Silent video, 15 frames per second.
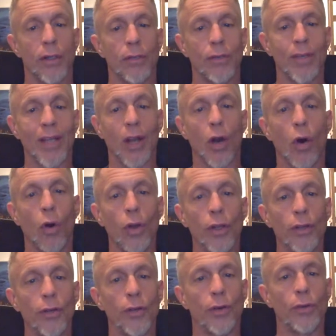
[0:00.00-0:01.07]
We can only
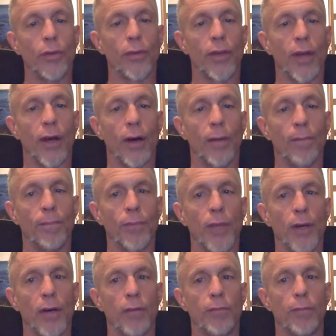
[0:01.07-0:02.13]
do it with the help
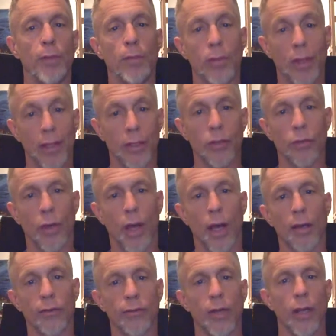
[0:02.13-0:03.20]
of people like you
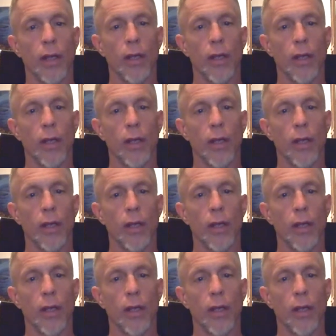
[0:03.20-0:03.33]
guys.